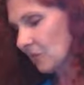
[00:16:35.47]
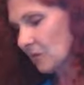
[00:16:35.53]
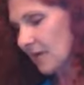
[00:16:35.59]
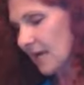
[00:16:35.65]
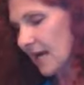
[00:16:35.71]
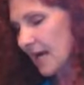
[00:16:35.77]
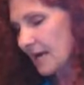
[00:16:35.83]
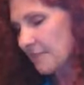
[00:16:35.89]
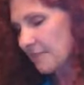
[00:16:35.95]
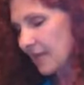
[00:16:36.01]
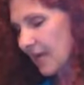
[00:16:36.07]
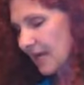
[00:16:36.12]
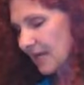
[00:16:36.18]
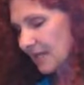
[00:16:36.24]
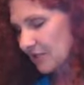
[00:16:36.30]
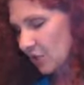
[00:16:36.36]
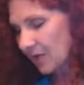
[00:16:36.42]
Okay,
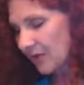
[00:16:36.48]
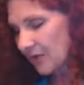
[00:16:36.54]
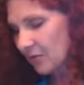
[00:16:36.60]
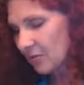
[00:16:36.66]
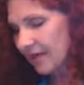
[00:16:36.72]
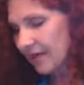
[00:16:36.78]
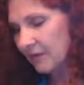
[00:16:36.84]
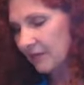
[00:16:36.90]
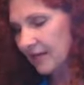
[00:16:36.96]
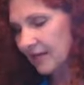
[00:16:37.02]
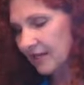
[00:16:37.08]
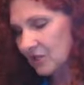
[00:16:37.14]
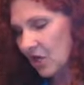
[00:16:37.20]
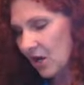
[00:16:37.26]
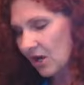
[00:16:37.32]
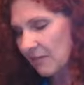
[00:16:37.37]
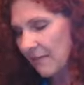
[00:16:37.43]
so here we're getting ready
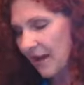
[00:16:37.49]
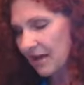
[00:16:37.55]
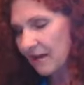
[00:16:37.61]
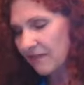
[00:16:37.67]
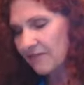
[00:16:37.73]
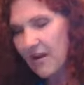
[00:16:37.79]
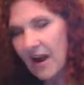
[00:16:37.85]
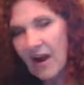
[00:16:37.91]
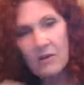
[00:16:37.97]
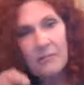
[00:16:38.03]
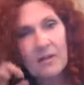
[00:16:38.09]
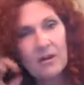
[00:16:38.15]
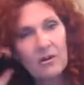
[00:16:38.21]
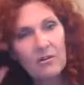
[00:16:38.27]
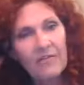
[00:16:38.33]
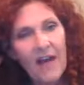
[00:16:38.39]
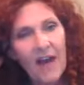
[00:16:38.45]
to talk about
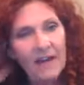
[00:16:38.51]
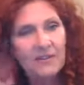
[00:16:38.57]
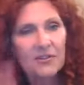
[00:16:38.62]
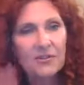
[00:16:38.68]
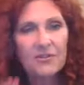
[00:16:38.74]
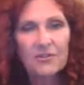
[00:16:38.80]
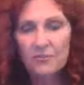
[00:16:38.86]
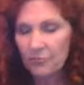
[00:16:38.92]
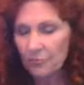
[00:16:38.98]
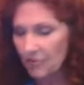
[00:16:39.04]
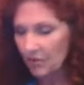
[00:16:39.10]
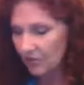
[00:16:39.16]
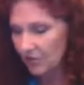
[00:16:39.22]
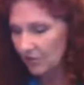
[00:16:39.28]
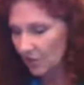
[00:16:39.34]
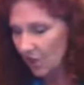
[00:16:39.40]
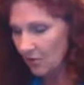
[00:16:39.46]
environmental factors. We're
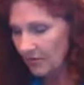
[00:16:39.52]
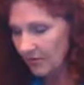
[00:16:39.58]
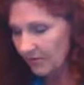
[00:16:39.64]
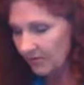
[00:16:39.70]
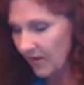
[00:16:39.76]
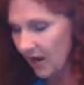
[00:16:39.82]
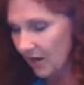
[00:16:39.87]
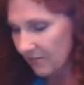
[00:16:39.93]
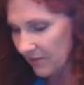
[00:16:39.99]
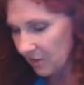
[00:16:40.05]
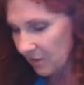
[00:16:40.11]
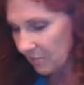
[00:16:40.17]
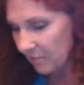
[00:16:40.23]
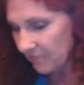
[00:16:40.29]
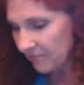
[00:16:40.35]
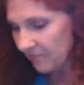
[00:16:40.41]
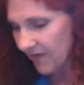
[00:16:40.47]
going to start with
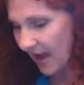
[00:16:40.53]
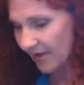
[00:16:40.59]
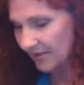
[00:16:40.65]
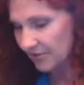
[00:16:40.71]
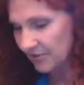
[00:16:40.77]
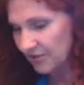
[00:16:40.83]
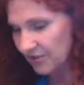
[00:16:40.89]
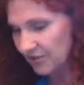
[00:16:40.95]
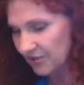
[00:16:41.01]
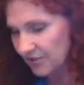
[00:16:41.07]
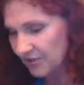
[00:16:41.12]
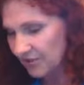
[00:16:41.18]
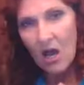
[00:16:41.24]
environmental factors.